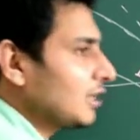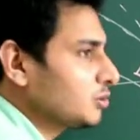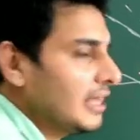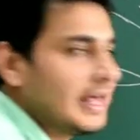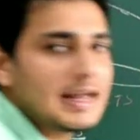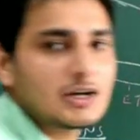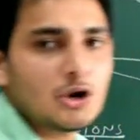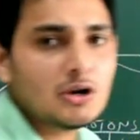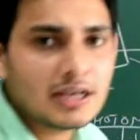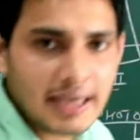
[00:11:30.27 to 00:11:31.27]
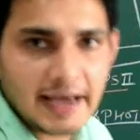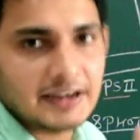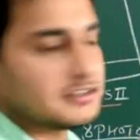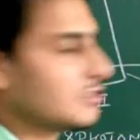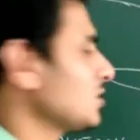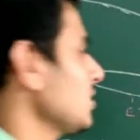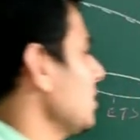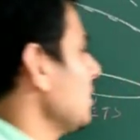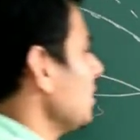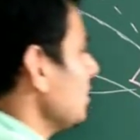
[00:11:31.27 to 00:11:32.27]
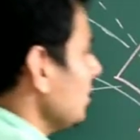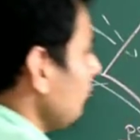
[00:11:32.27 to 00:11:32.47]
actually electron carriers. The